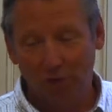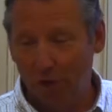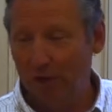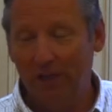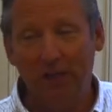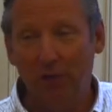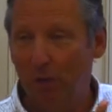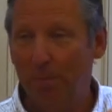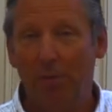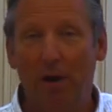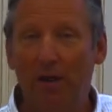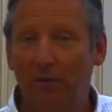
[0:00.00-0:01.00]
certain kids we
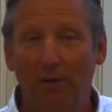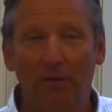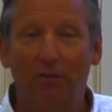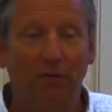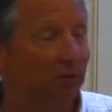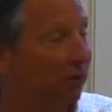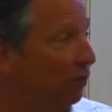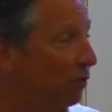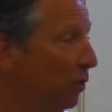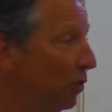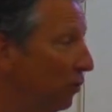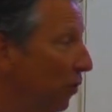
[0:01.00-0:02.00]
praise ever since they were
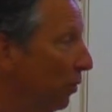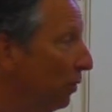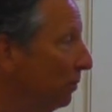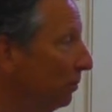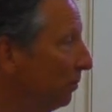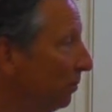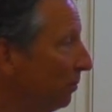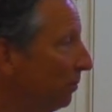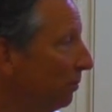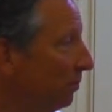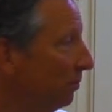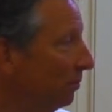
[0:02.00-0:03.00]
two years old.
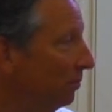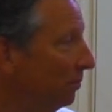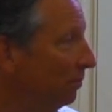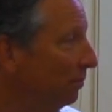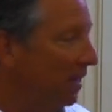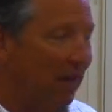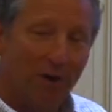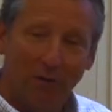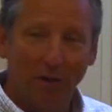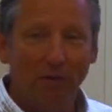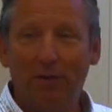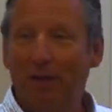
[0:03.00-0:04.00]
And
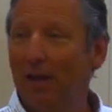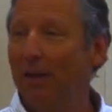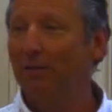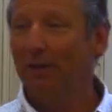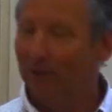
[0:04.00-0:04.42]
there's other kids